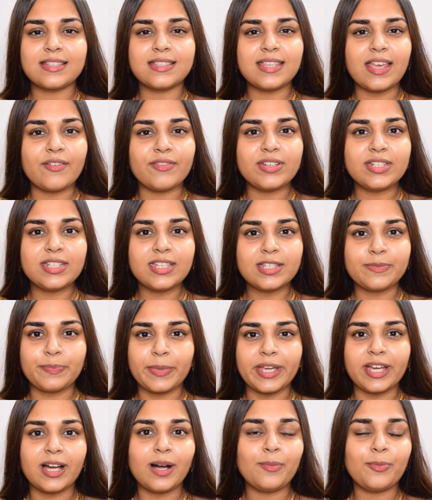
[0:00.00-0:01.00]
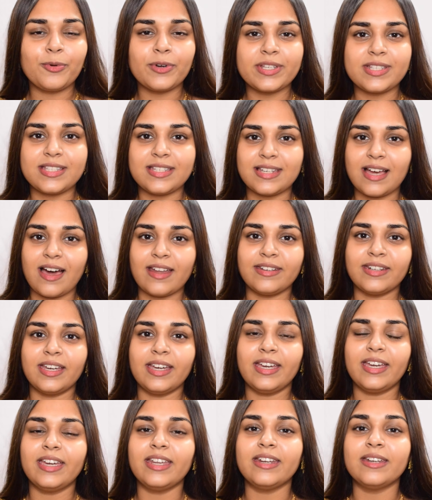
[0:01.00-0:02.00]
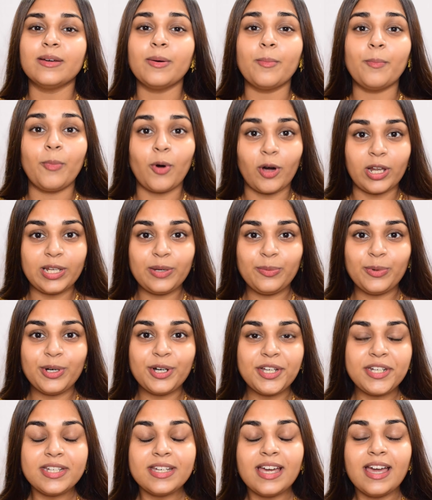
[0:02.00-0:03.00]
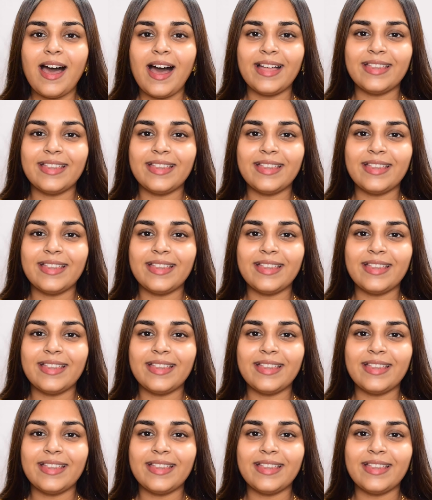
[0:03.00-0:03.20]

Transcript: and 70s makeup was done in Bollywood,